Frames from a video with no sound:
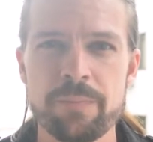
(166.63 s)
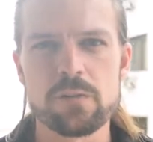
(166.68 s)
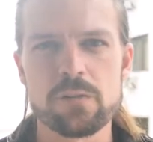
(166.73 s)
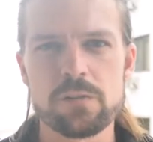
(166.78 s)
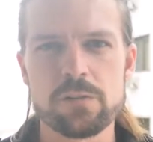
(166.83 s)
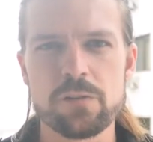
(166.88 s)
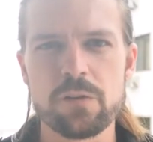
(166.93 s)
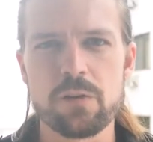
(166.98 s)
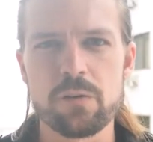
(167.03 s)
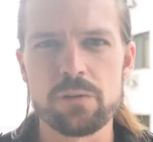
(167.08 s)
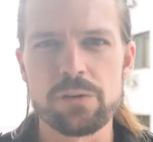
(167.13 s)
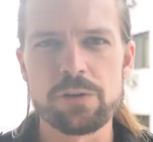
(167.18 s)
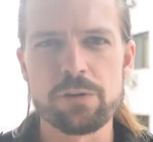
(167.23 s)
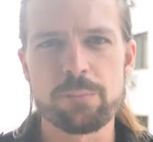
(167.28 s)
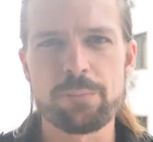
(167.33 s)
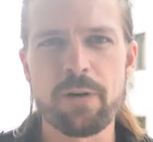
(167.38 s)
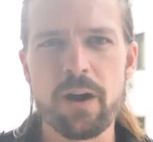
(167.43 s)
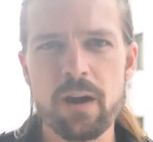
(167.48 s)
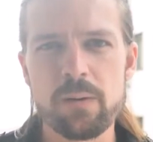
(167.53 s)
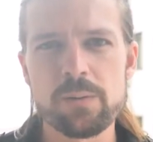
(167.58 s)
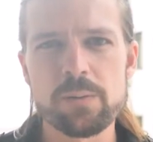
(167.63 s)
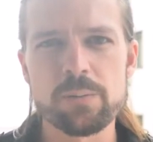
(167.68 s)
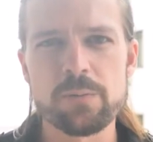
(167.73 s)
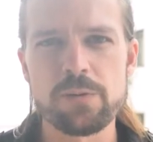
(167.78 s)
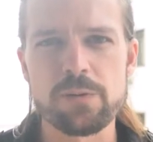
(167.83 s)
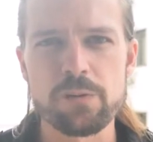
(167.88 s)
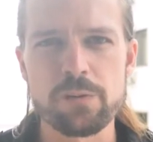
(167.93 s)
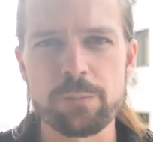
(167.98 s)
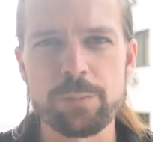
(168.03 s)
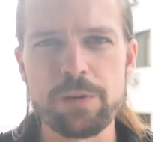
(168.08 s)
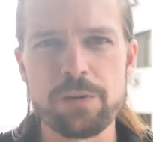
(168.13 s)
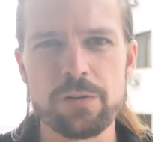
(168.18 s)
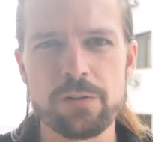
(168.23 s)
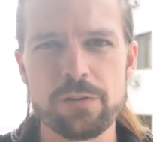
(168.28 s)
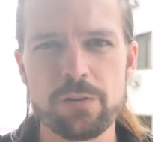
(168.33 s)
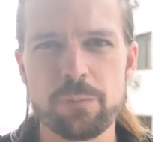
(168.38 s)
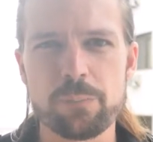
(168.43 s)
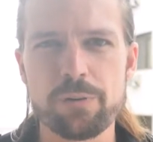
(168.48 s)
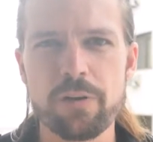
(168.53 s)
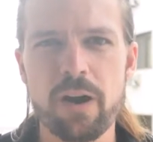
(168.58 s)
So your problem is a
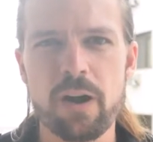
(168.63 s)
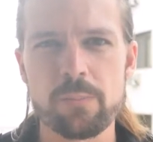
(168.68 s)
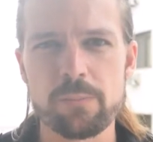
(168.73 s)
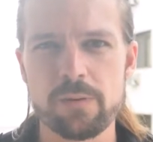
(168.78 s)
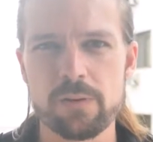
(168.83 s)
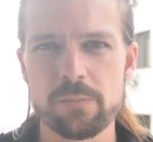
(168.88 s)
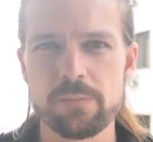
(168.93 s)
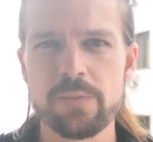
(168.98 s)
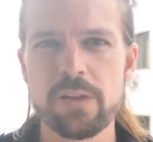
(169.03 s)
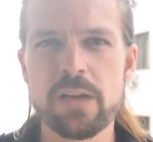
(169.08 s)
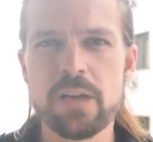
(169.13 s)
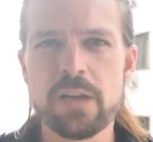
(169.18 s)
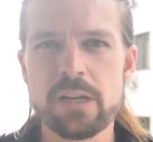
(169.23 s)
spiritual problem.